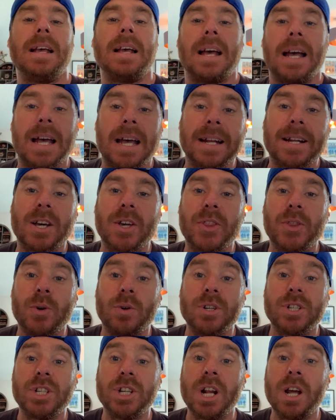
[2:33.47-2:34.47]
And I
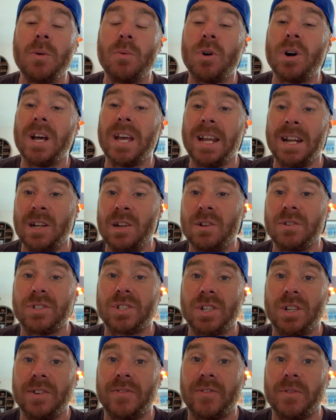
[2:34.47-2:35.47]
thought, do you know what? It looks
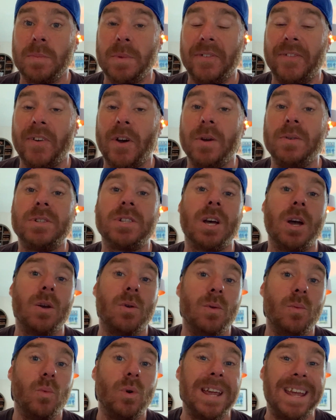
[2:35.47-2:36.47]
good from the photo.
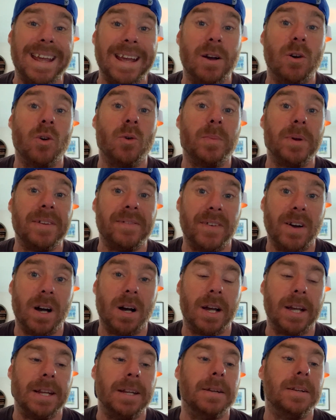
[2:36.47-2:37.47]
It will be
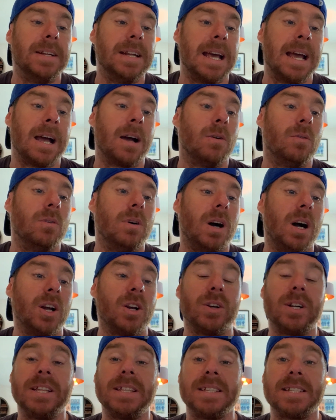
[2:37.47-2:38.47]
fine. Now, I
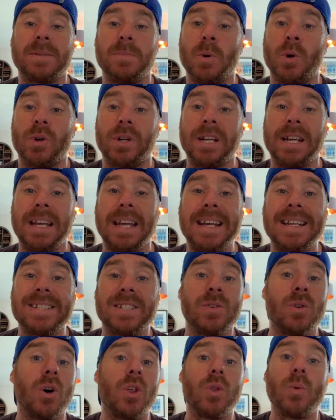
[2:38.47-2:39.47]
got it this morning. It's
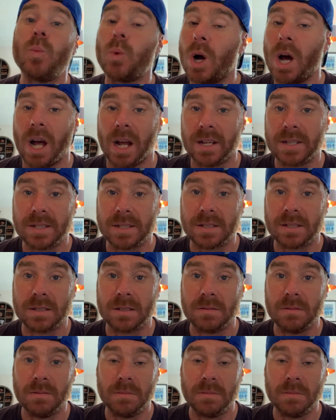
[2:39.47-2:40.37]
not the worst.